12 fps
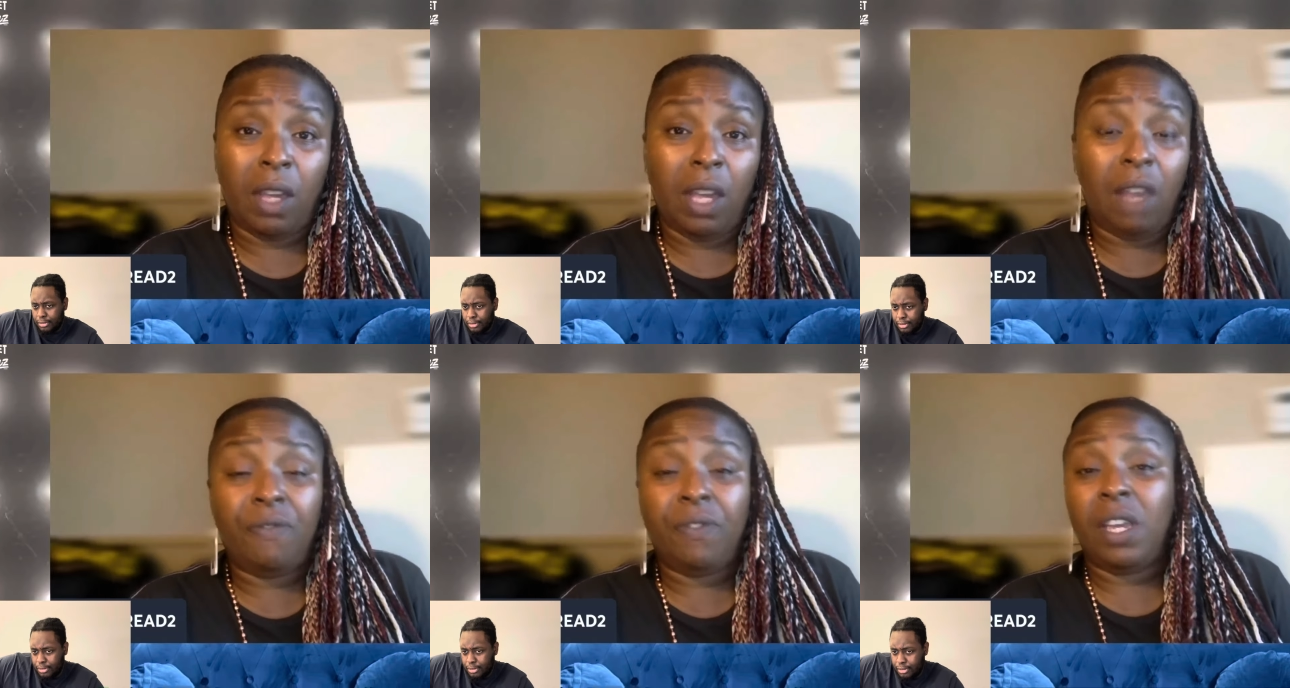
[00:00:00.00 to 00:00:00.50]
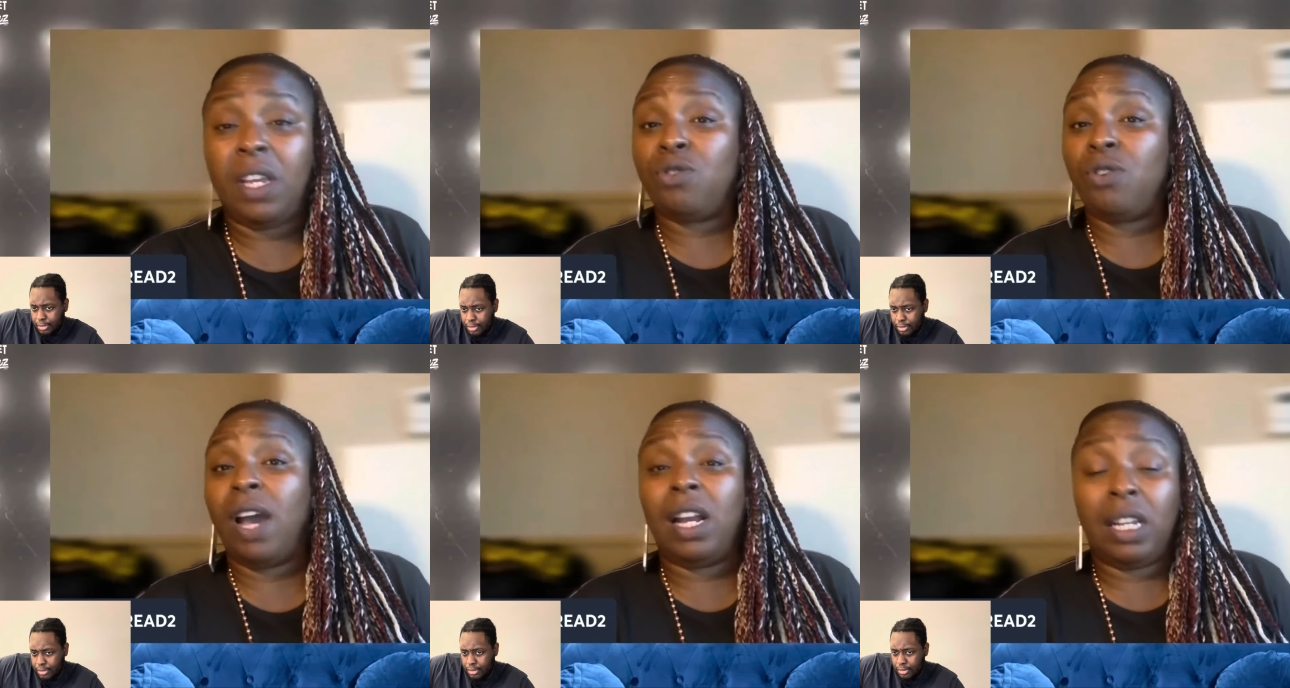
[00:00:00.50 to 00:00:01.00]
Speaker 1: If they
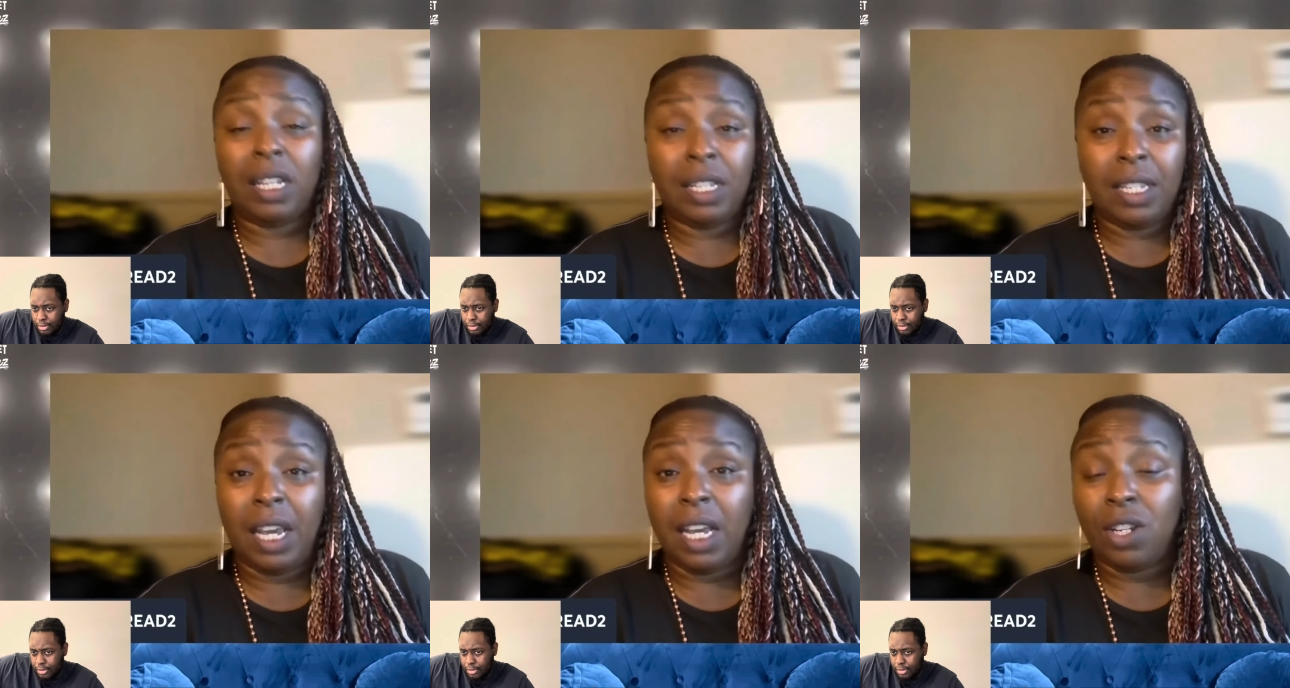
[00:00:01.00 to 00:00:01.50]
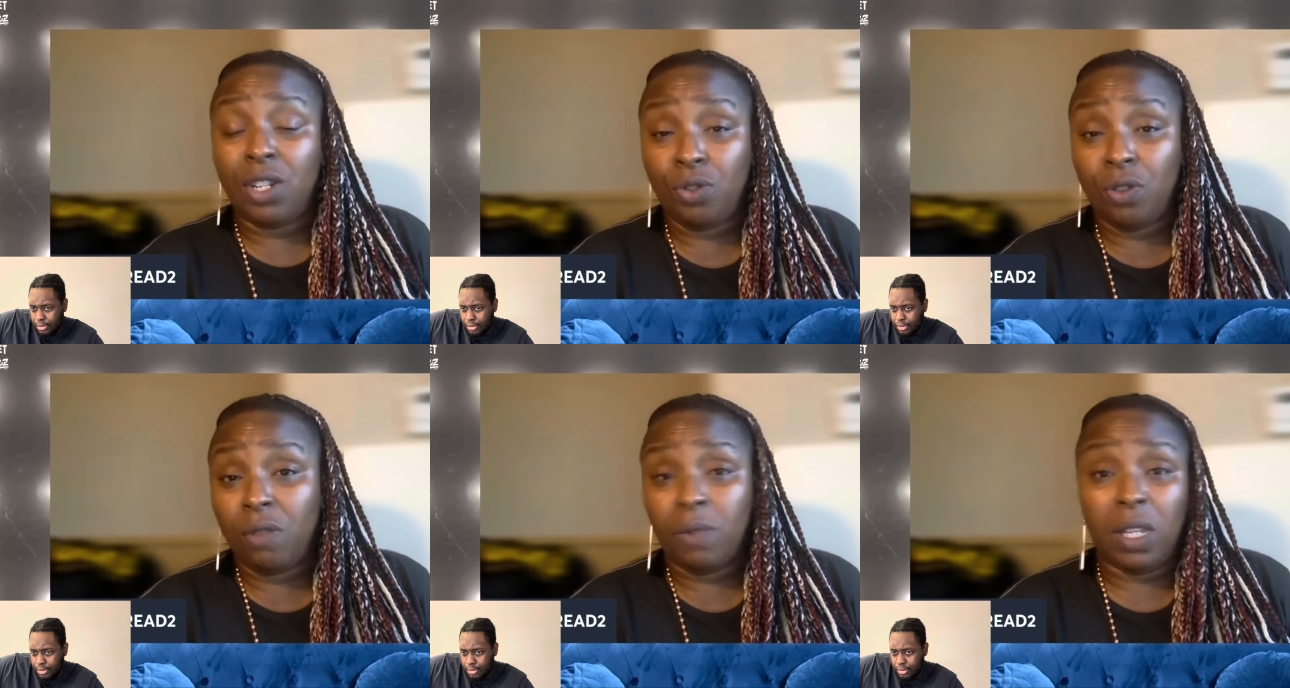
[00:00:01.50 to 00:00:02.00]
try to attach
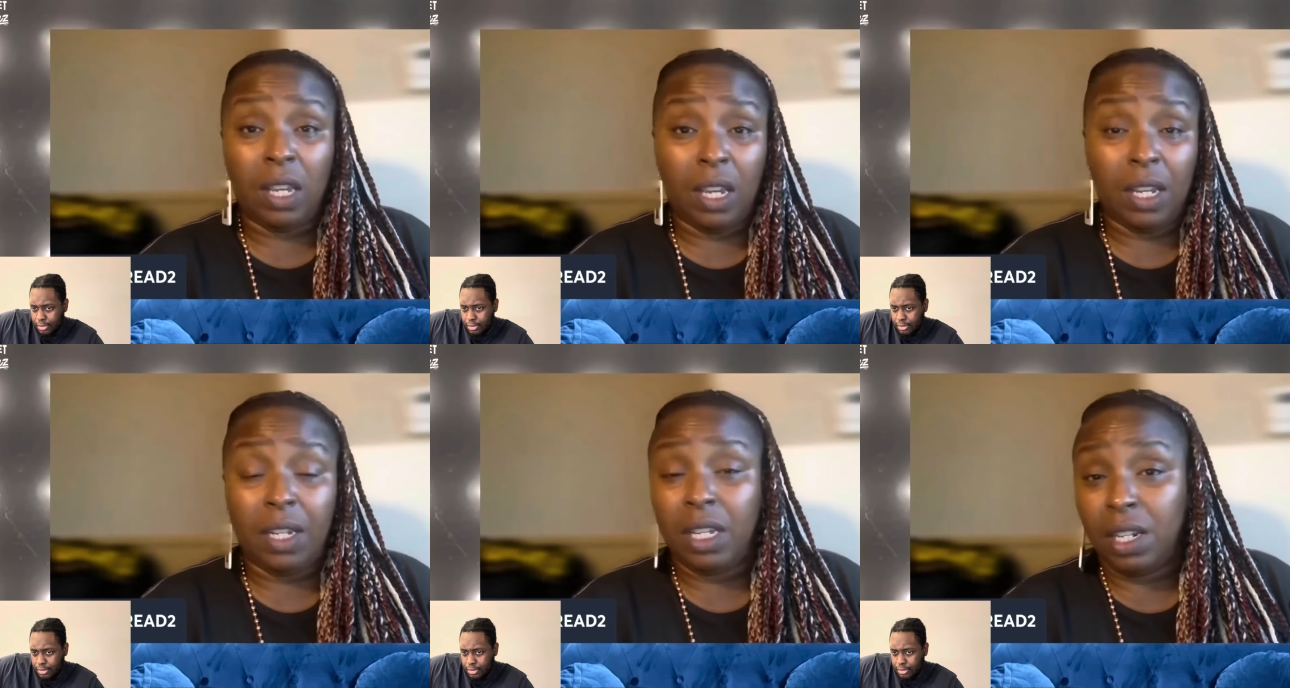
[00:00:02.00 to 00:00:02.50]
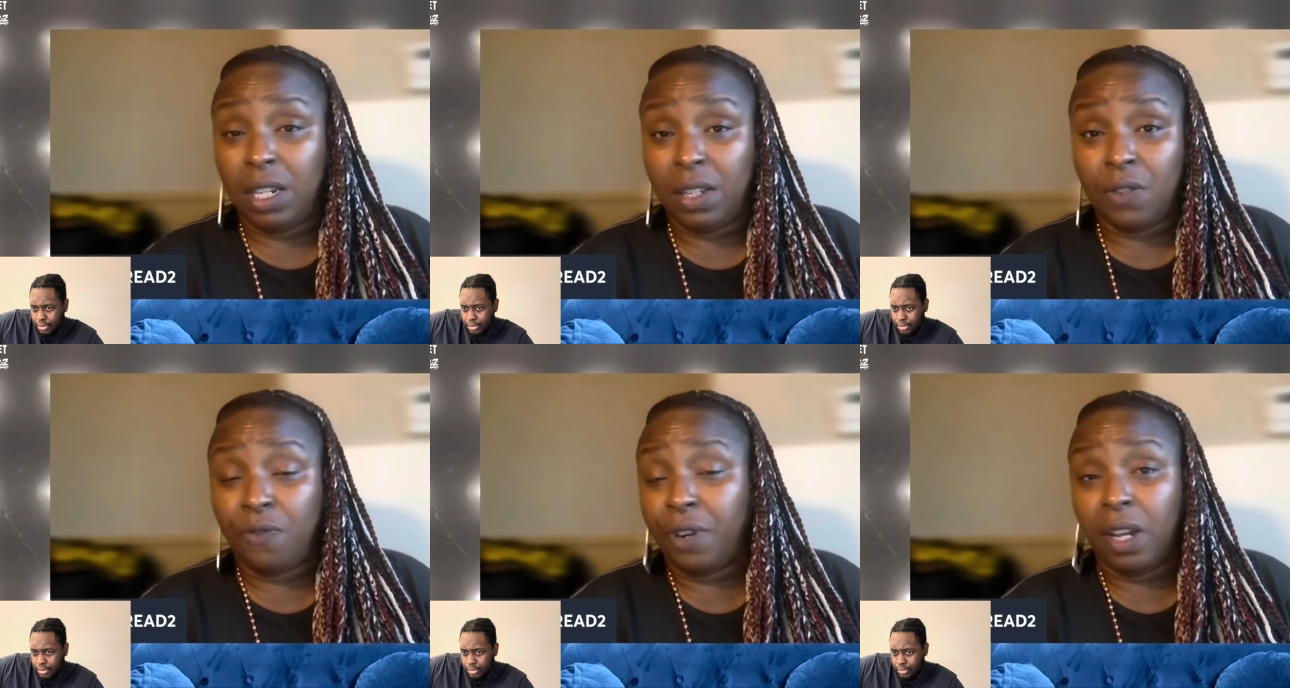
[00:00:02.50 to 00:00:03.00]
Trump to any of
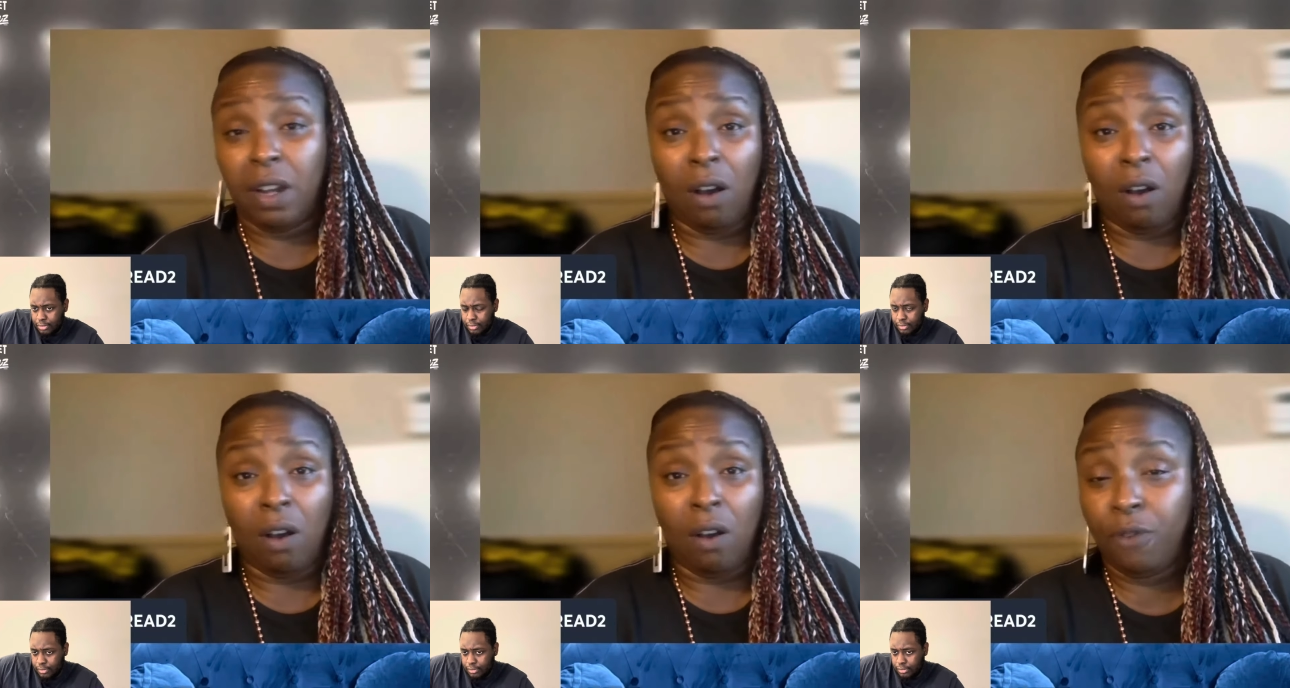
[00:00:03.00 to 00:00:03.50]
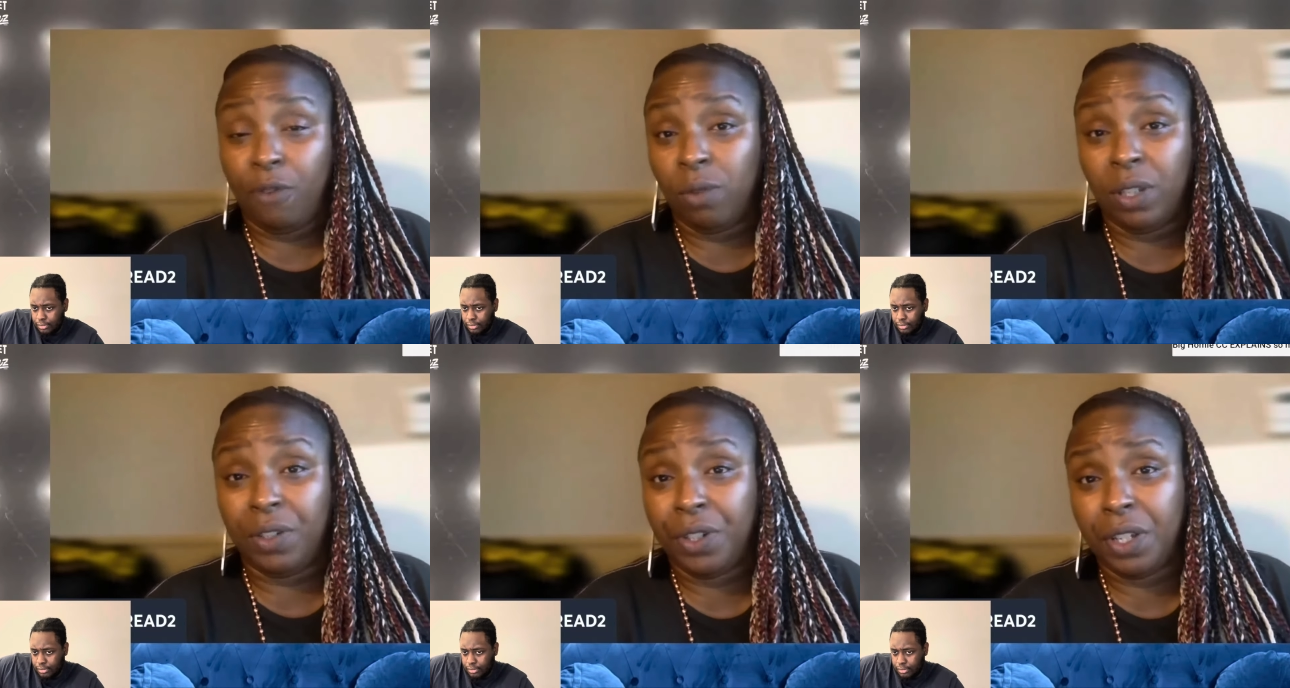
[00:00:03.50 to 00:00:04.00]
this freak out
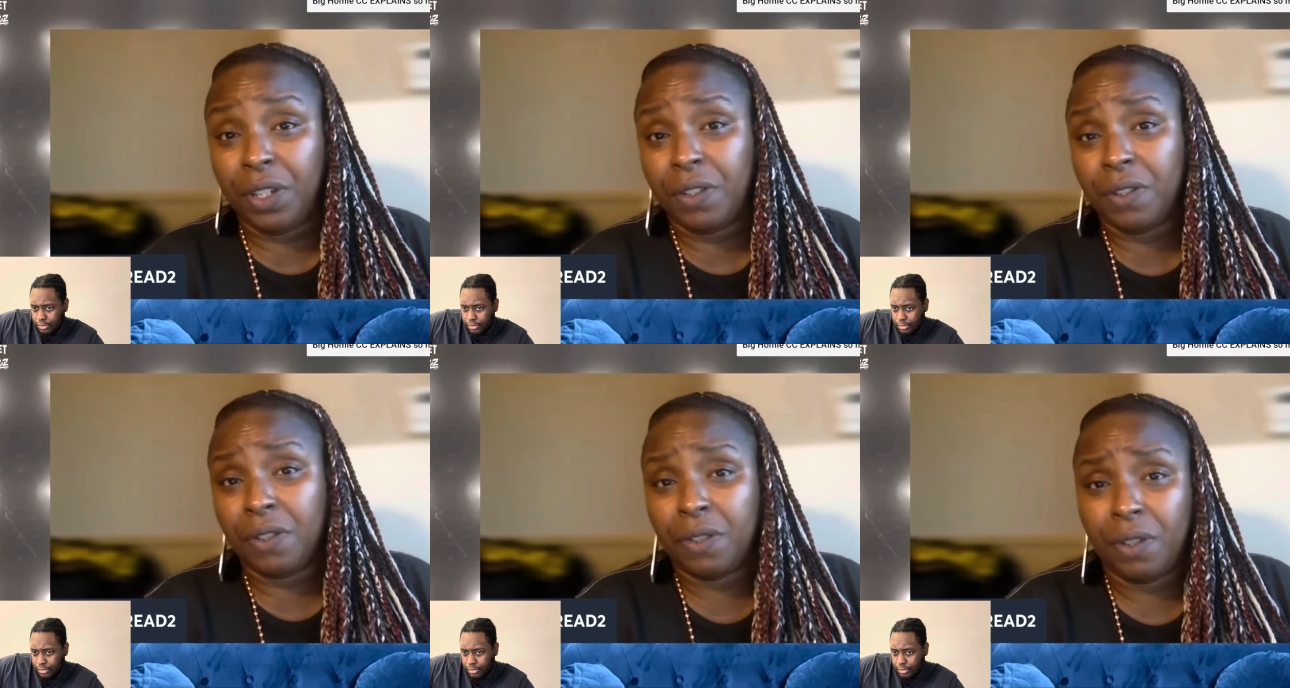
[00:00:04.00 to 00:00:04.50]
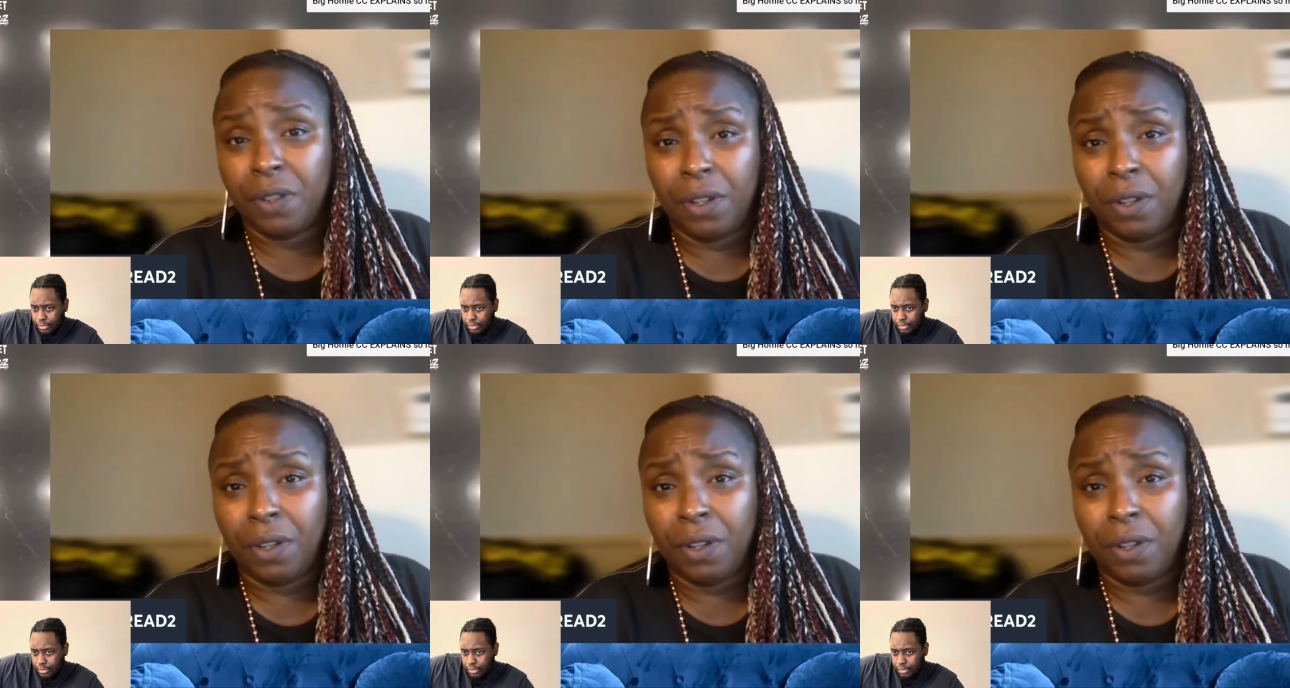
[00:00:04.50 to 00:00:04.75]
foolishness,